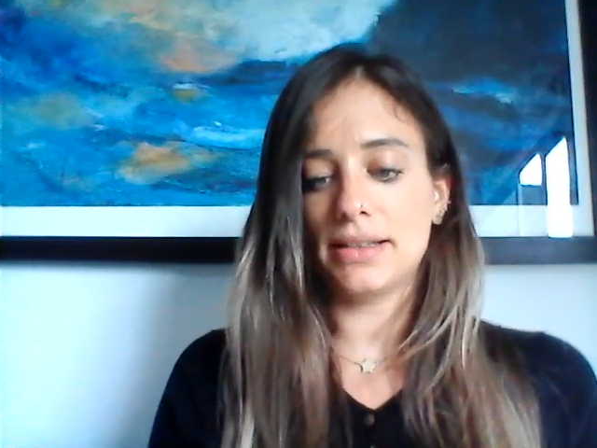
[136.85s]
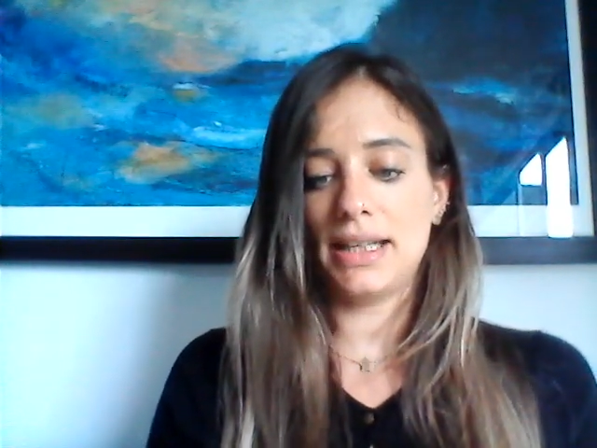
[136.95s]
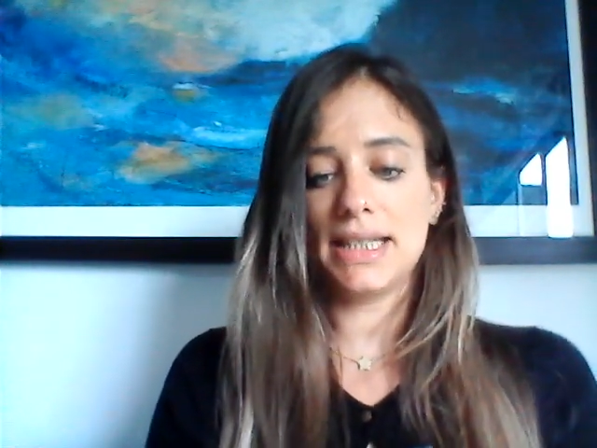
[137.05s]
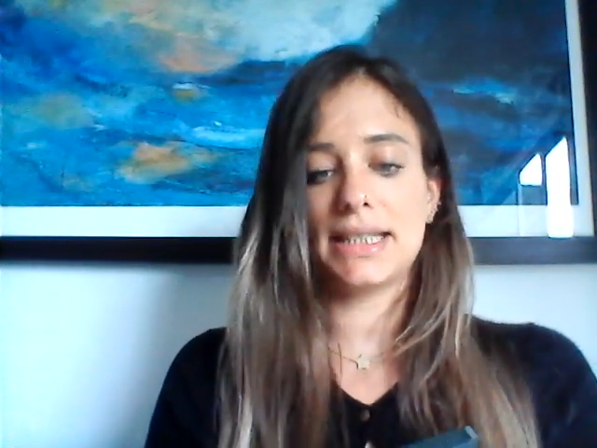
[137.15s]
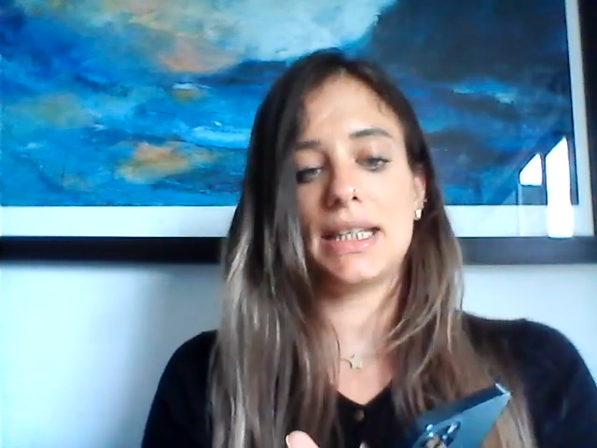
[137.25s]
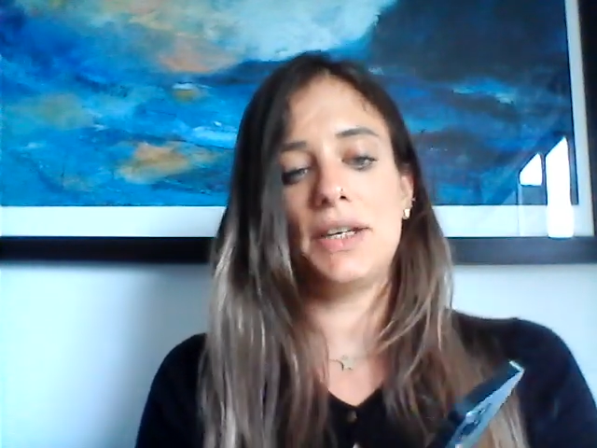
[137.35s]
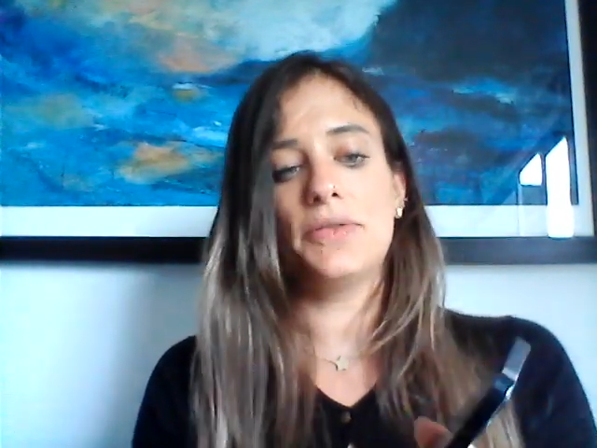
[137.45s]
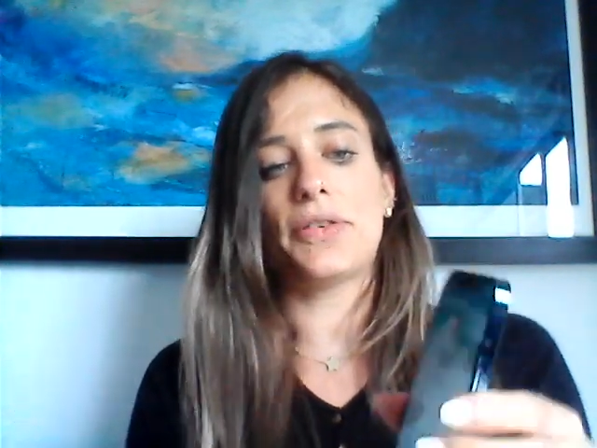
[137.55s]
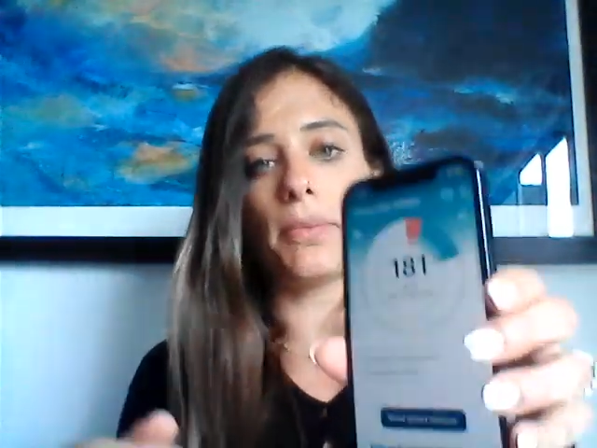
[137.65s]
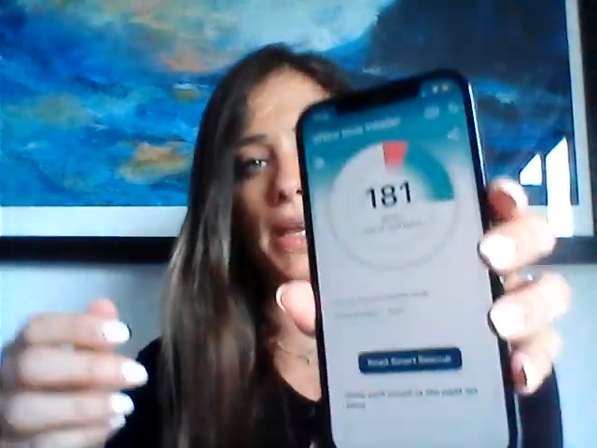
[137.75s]
this
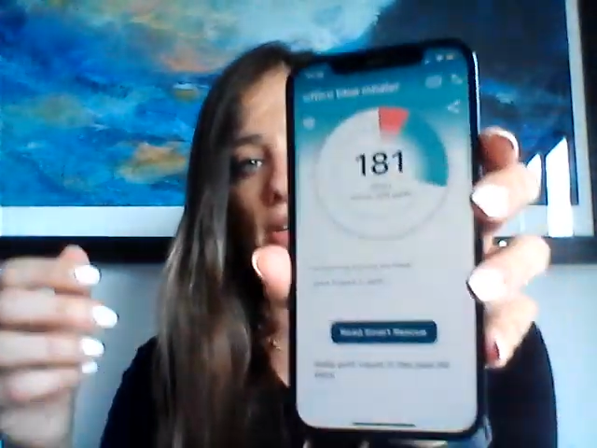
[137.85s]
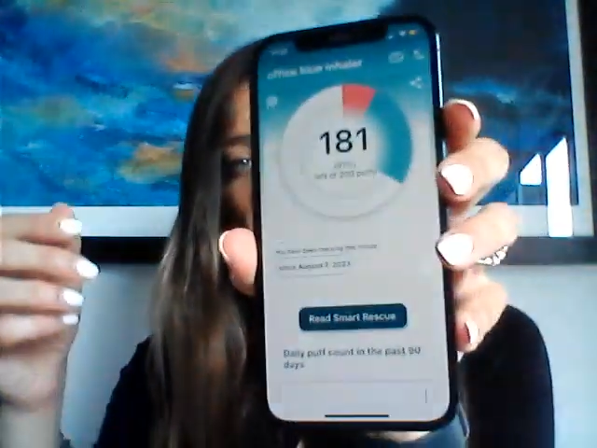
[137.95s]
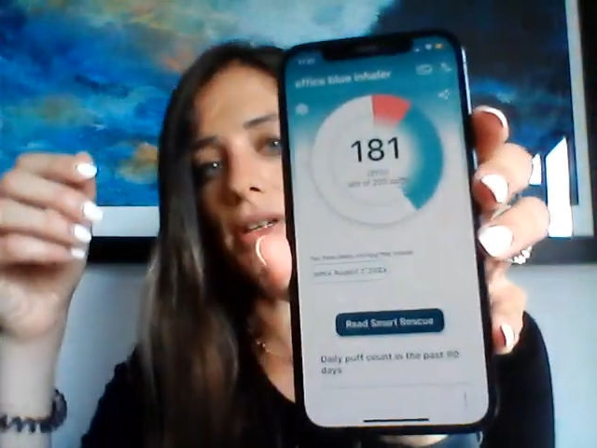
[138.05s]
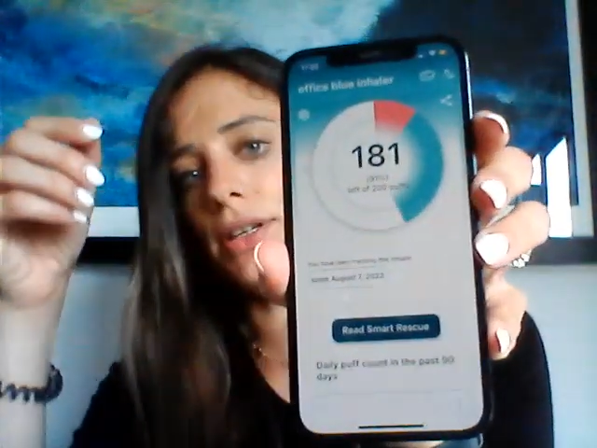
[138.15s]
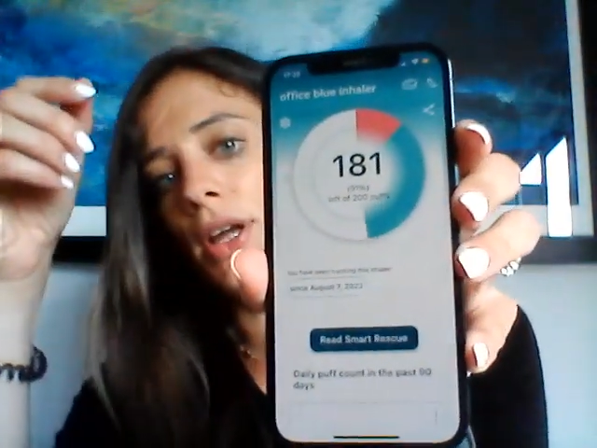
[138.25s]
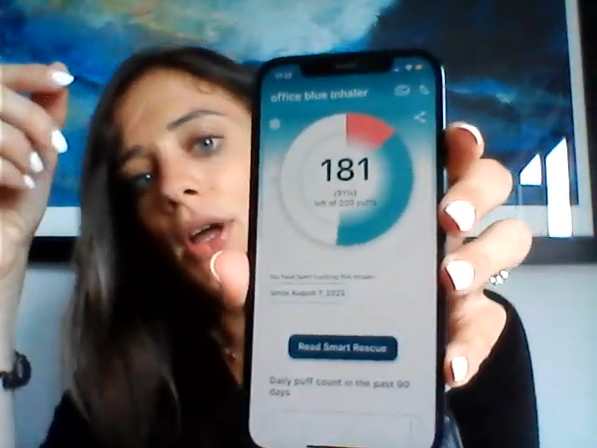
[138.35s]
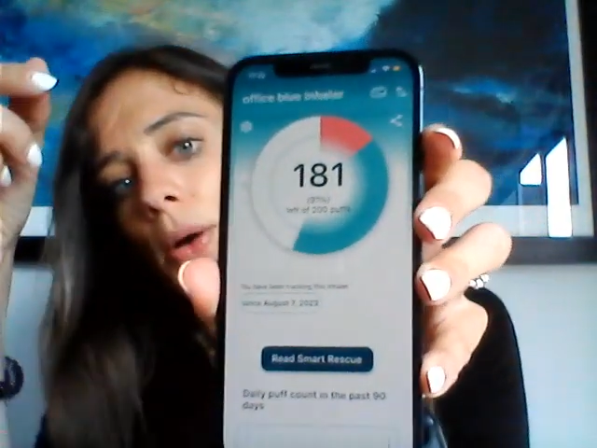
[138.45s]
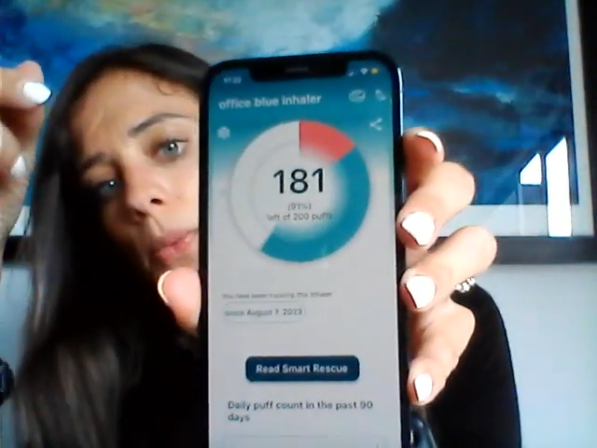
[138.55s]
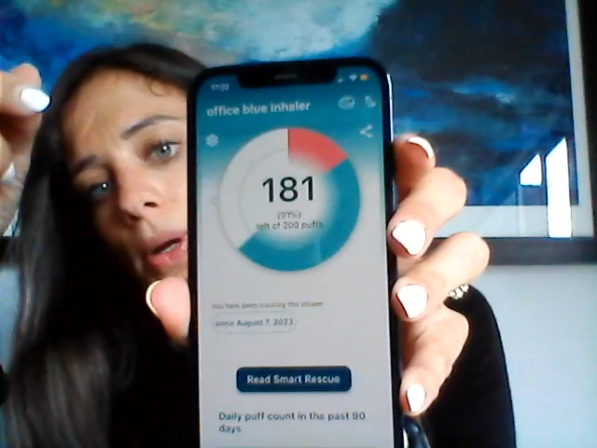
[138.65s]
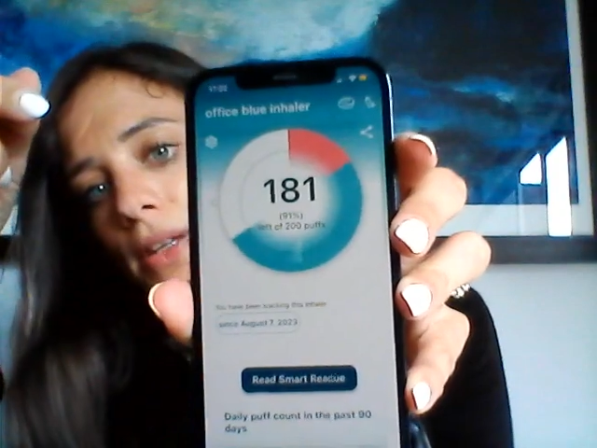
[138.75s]
information
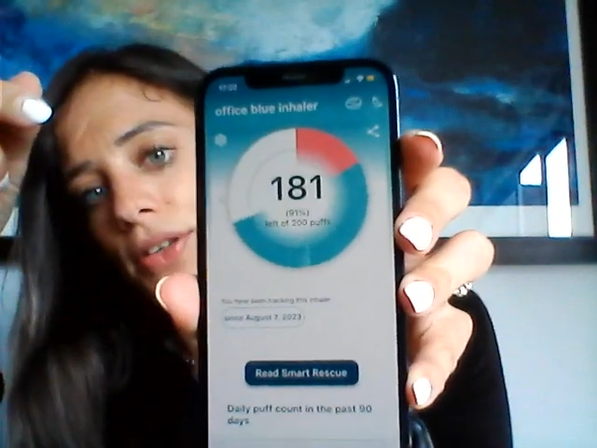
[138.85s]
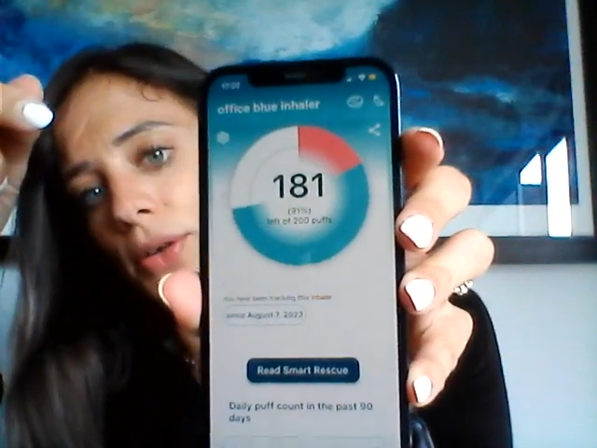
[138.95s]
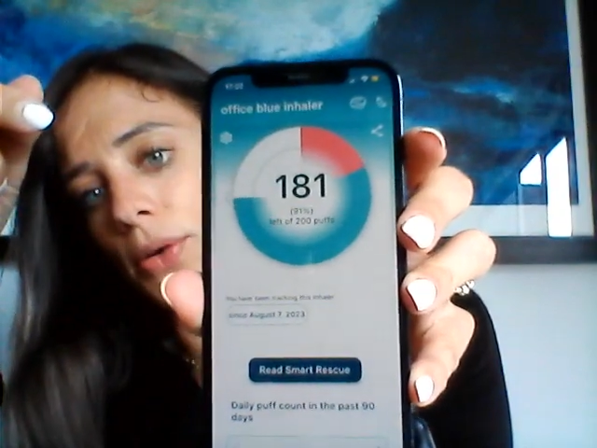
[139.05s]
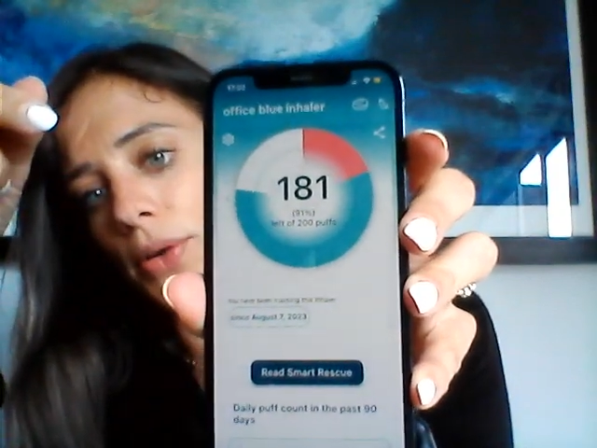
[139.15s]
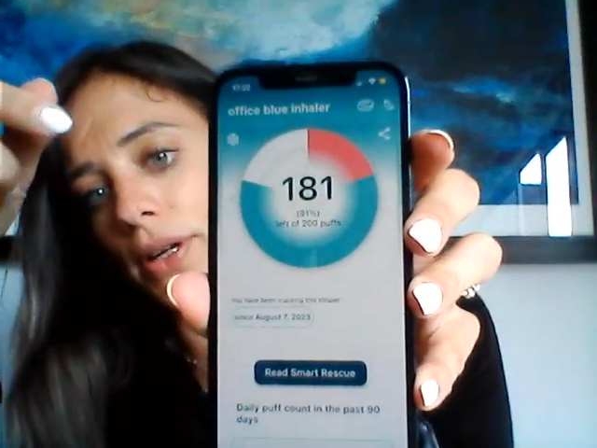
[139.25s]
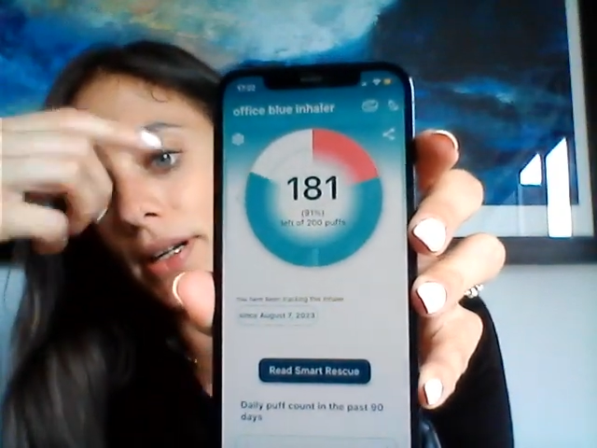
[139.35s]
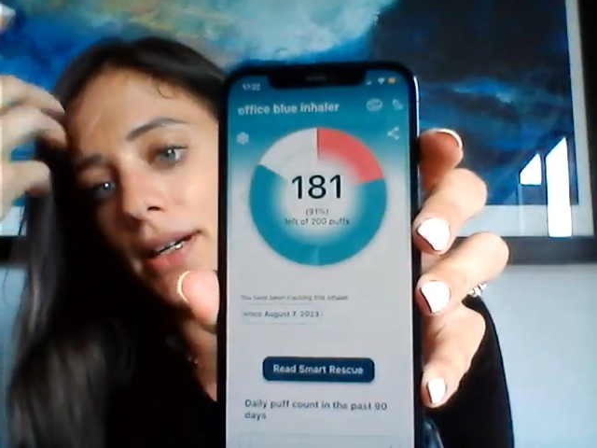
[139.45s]
with your